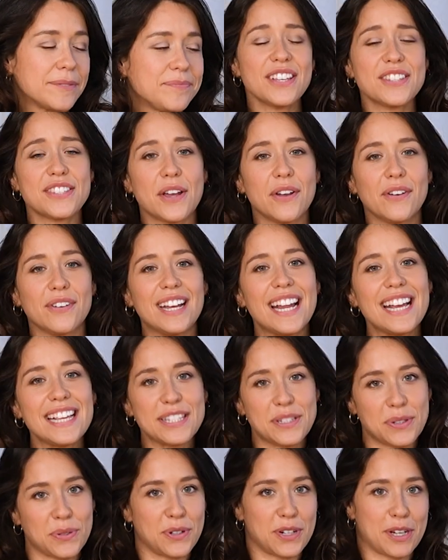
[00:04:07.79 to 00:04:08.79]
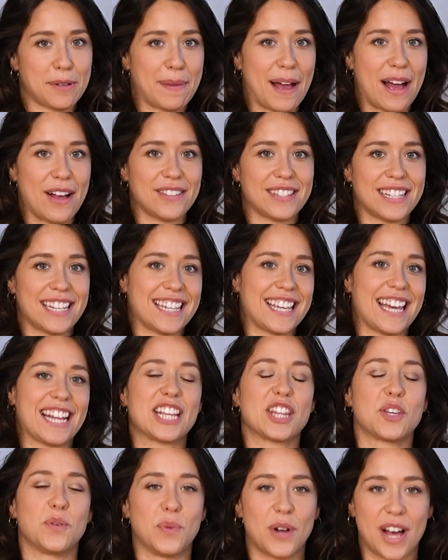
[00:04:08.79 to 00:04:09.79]
So let's talk about
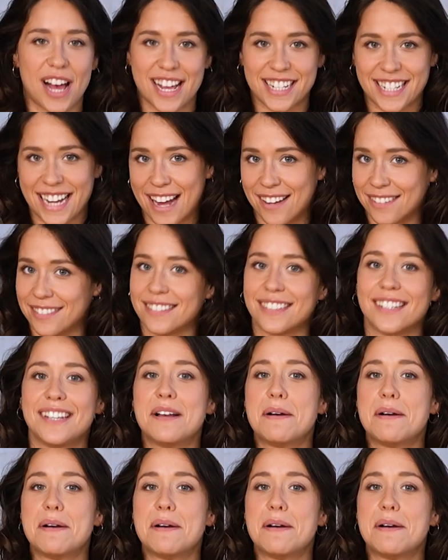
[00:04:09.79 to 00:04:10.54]
getting the word out,